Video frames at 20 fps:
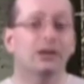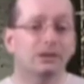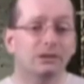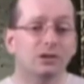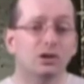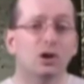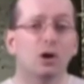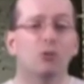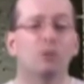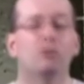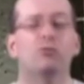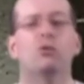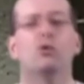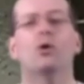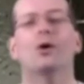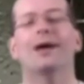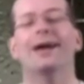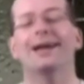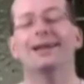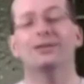
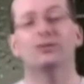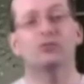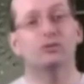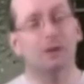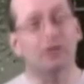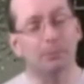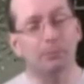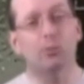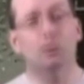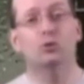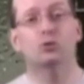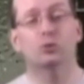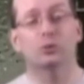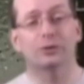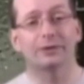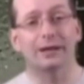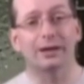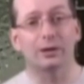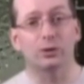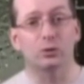4N, some books will
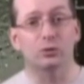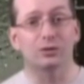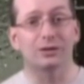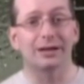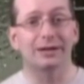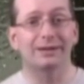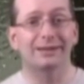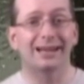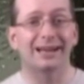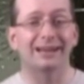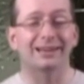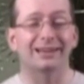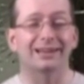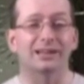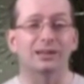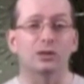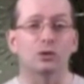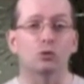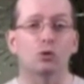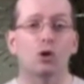tell you is not
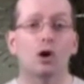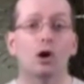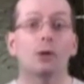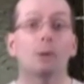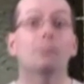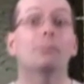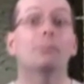technically wrong,